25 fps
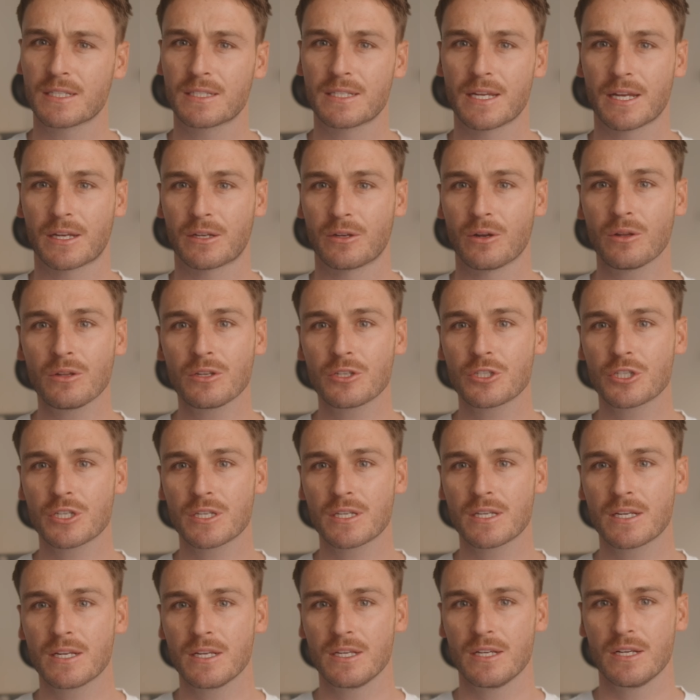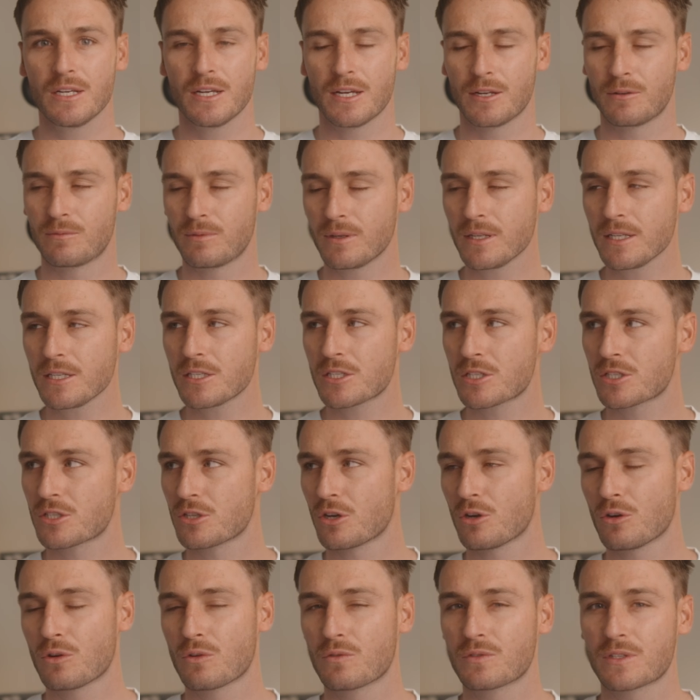technology, it really
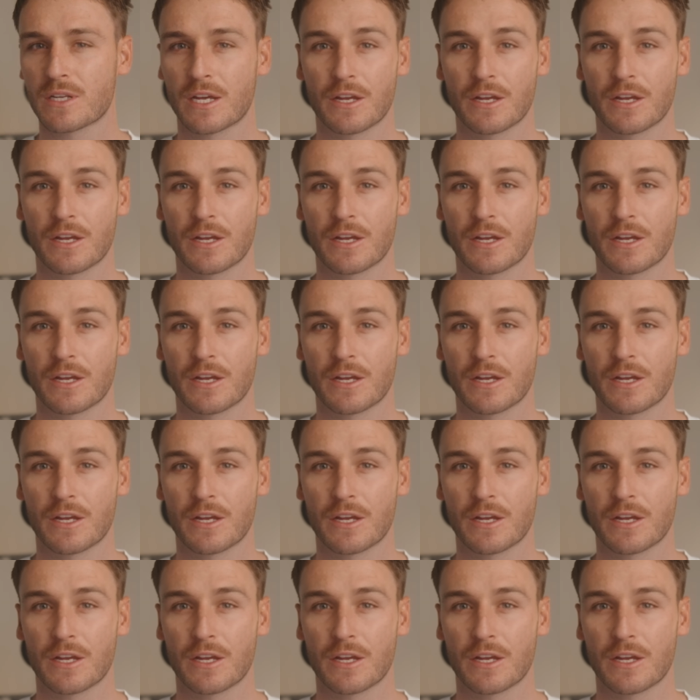solves